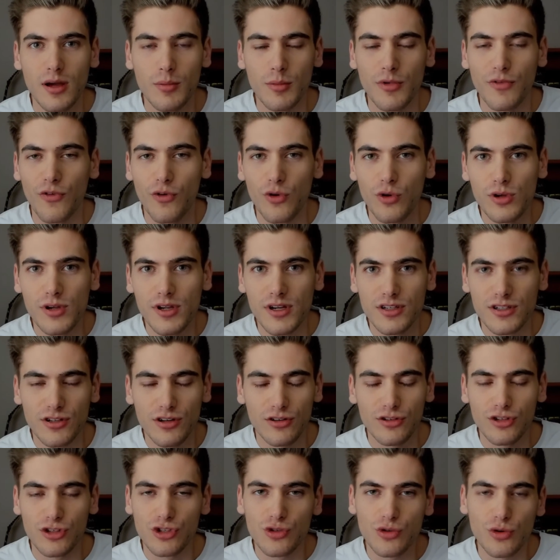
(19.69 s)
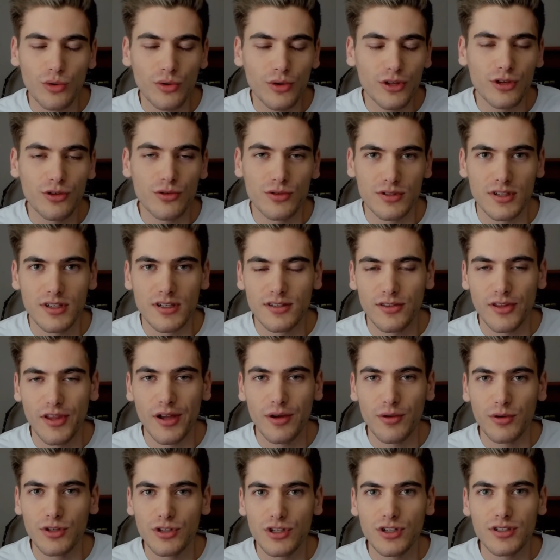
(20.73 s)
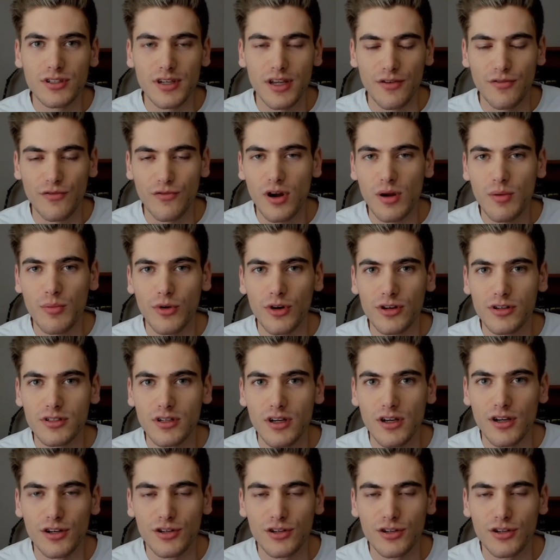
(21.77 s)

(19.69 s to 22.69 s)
before you can start to truly use these languages and frameworks